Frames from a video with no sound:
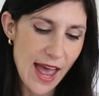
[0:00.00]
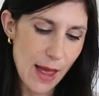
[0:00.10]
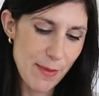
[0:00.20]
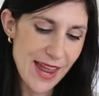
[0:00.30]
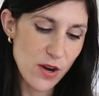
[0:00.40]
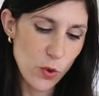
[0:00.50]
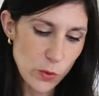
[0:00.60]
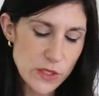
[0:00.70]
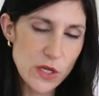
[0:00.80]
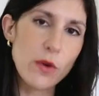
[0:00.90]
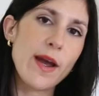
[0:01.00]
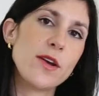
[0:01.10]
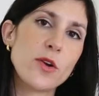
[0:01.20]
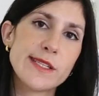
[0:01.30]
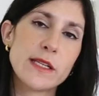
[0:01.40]
And also I
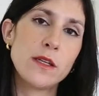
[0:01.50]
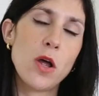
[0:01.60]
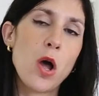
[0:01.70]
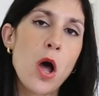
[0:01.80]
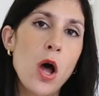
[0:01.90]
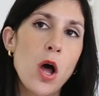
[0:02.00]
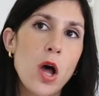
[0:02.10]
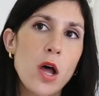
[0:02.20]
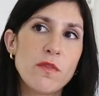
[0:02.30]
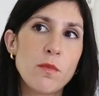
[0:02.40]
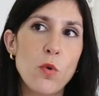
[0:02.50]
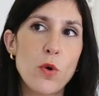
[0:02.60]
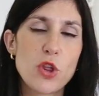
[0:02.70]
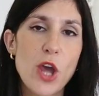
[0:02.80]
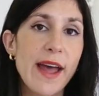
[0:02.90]
noticed a lot of
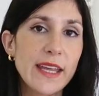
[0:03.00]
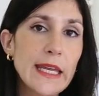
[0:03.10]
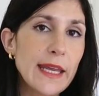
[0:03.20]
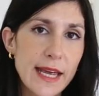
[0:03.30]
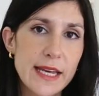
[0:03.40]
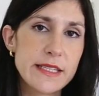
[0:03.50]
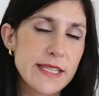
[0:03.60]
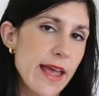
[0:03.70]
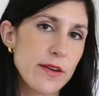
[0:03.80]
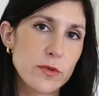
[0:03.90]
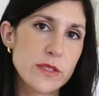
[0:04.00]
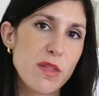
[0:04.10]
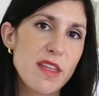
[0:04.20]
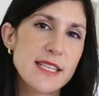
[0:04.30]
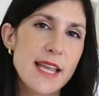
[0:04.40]
more chunkier sandals, so
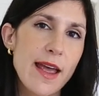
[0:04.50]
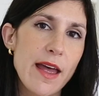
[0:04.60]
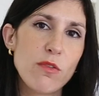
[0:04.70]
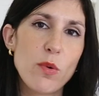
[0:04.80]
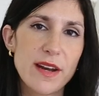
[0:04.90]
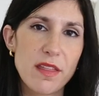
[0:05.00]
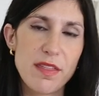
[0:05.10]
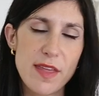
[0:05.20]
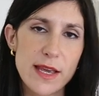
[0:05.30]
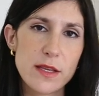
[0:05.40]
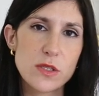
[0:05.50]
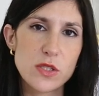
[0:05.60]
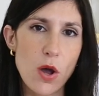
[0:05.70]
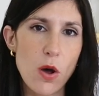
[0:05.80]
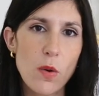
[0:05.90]
things that have quite a thick
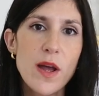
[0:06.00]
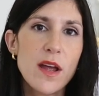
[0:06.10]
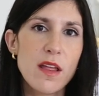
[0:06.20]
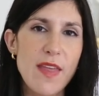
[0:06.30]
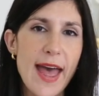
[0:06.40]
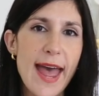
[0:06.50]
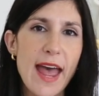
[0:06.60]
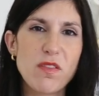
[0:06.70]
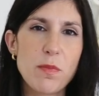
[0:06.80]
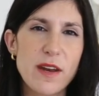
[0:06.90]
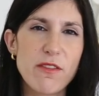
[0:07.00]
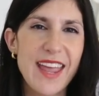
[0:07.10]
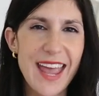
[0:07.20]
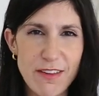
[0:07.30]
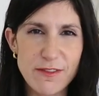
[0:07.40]
sole that have a bit of
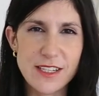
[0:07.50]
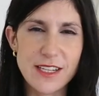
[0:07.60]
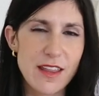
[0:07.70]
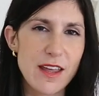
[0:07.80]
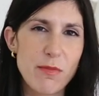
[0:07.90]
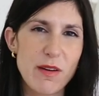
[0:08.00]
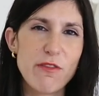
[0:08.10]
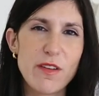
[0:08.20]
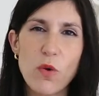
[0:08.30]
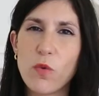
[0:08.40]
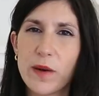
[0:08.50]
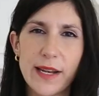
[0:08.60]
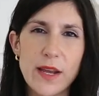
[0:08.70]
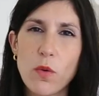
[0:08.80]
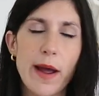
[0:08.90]
heft to them and feel
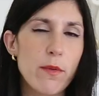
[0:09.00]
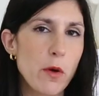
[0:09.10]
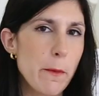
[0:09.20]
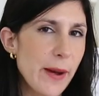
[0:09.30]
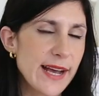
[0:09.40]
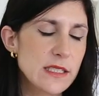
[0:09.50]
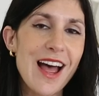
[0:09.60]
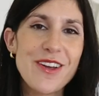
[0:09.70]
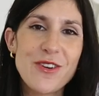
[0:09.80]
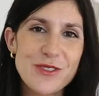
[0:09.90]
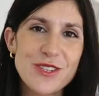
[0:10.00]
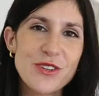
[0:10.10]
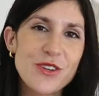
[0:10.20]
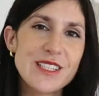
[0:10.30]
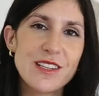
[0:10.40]
really quite robust. I also
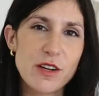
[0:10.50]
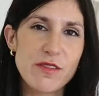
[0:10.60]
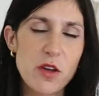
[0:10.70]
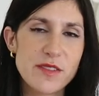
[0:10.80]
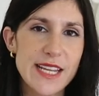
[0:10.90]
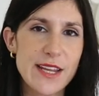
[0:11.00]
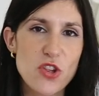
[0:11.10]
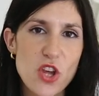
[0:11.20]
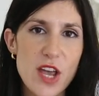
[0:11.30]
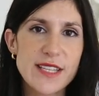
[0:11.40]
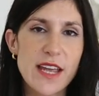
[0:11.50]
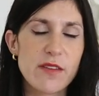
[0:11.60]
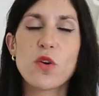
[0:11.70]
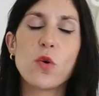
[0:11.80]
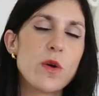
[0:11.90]
noticed a lot of oversized shirts, and
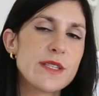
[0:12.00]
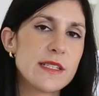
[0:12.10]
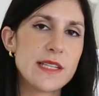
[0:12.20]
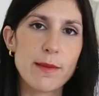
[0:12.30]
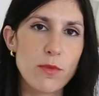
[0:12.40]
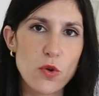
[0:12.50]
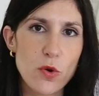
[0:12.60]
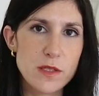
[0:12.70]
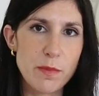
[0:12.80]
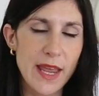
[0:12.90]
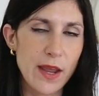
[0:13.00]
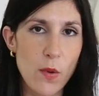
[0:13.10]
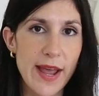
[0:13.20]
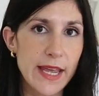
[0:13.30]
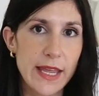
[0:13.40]
of course denim shorts being
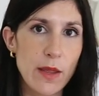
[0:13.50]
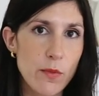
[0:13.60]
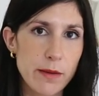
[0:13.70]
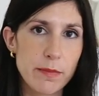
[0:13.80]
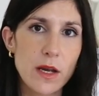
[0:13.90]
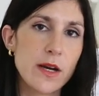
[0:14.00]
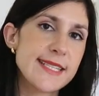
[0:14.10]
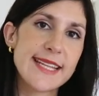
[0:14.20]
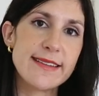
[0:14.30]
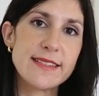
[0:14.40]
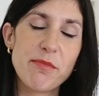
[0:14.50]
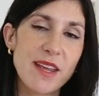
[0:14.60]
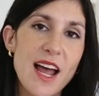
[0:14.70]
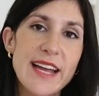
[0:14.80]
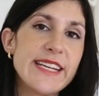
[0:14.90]
quite a key one because that's
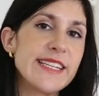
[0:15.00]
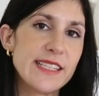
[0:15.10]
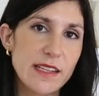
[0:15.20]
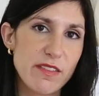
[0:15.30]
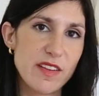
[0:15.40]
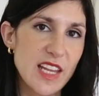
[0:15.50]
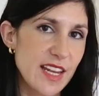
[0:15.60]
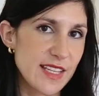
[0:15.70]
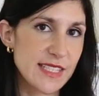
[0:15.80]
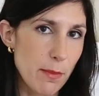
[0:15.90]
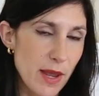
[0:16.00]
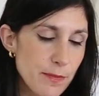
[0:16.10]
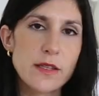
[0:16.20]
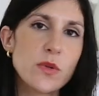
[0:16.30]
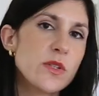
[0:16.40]
something I tend to live in the summer.
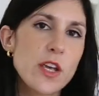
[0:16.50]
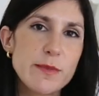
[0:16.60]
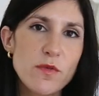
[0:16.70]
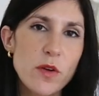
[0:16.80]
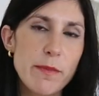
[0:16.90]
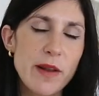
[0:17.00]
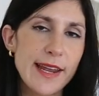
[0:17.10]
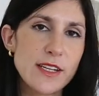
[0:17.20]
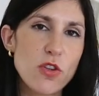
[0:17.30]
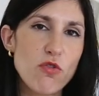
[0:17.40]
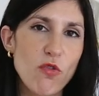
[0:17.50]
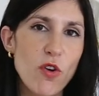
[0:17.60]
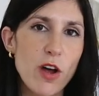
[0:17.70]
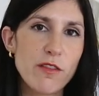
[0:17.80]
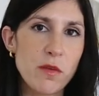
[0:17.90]
So in terms of what I'm planning to draw
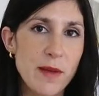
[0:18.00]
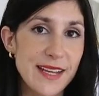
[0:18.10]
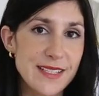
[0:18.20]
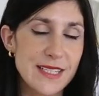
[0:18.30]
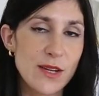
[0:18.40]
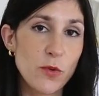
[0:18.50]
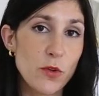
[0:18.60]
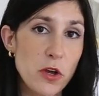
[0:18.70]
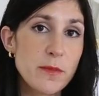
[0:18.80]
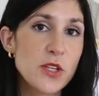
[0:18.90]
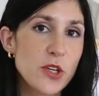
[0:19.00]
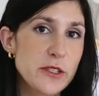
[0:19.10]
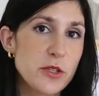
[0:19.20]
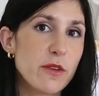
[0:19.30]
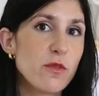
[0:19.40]
on from my existing wardrobe to
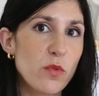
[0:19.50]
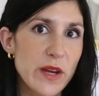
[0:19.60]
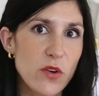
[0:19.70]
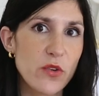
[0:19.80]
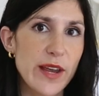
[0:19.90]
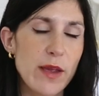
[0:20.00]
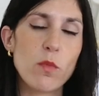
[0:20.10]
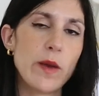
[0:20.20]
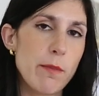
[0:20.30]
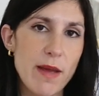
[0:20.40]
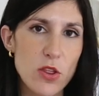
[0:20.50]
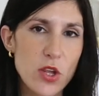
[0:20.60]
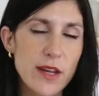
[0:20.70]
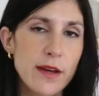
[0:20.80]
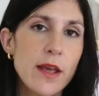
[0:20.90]
sort of recreate,
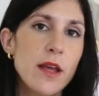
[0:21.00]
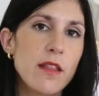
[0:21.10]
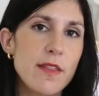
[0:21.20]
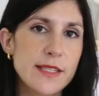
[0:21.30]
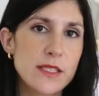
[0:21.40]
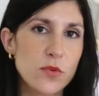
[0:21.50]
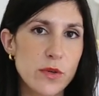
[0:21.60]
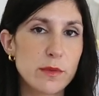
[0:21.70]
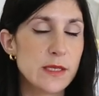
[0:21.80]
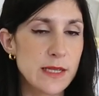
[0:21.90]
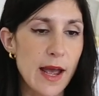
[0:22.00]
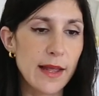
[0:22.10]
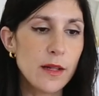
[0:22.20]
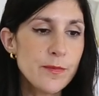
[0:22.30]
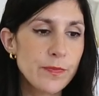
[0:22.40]
reimagine this sort of
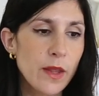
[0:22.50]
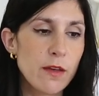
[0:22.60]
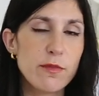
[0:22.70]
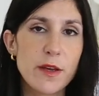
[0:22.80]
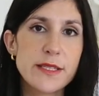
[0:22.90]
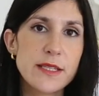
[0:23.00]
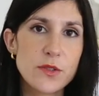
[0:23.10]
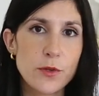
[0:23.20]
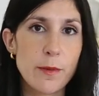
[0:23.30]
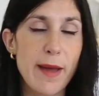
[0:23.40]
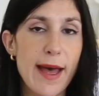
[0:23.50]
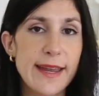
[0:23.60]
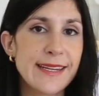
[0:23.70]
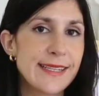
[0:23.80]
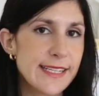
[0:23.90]
style, first, let's talk
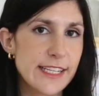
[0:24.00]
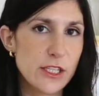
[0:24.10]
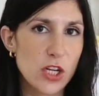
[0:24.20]
about knitted